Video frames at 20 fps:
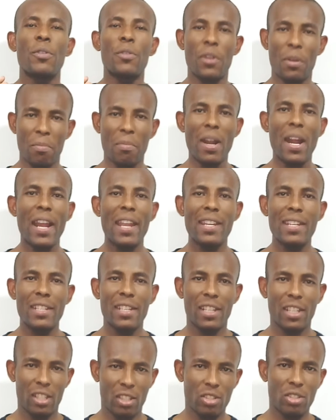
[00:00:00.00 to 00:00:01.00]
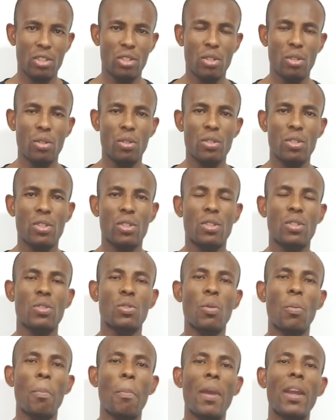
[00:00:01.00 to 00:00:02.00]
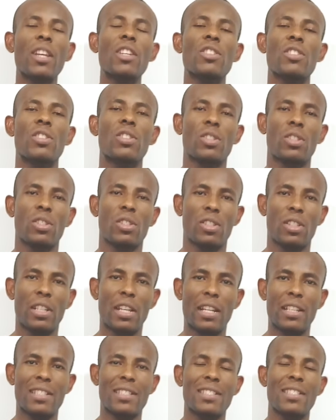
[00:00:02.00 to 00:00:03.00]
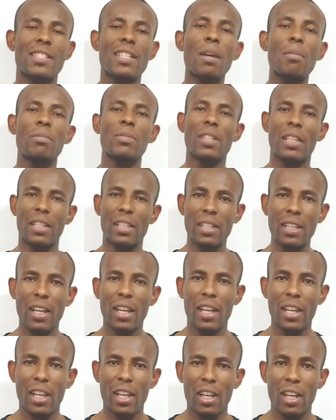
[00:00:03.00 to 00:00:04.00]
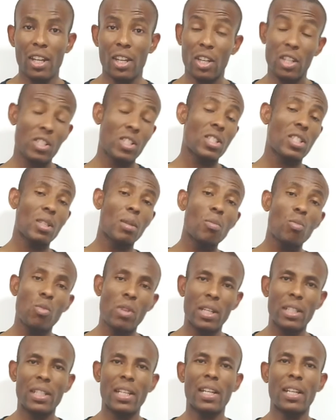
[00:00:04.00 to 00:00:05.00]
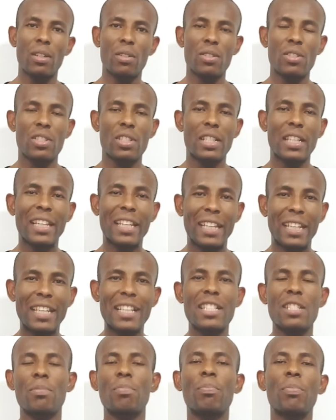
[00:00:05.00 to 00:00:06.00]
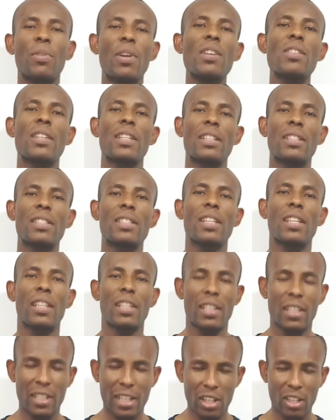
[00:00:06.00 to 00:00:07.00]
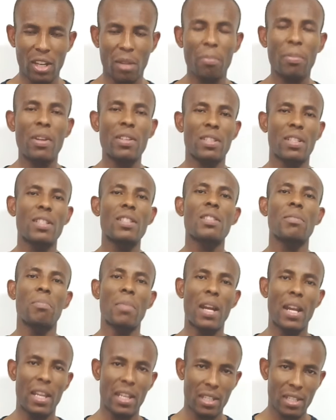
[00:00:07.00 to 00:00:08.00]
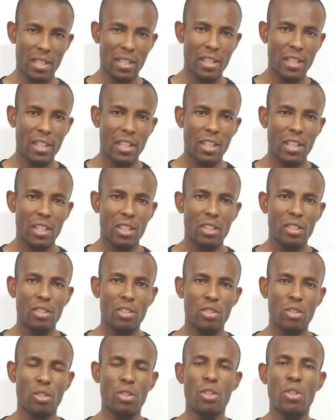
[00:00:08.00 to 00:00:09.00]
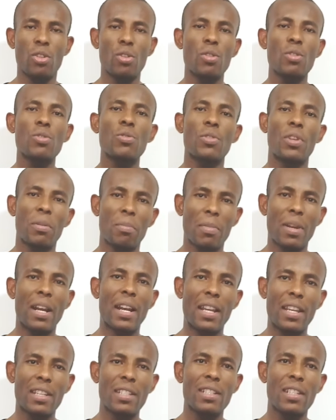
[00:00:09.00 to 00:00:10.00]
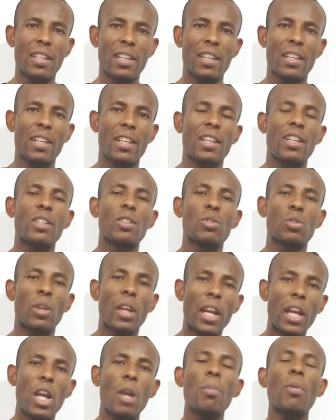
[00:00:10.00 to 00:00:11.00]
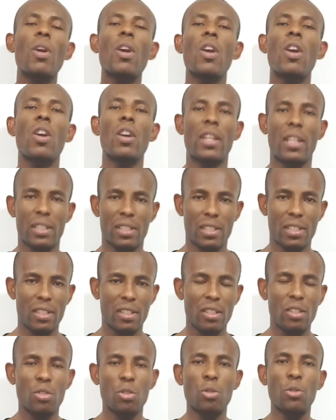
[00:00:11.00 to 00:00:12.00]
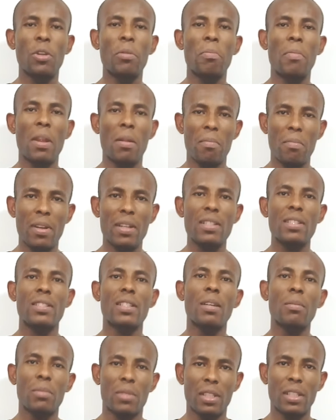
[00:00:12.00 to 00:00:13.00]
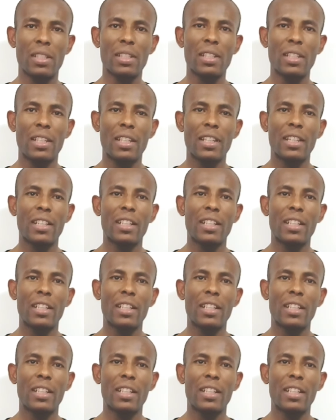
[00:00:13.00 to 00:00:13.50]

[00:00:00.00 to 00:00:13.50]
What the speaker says: Remind is used to make sure that something or someone else is present in another person's mind. So you use remind to help others to remember something.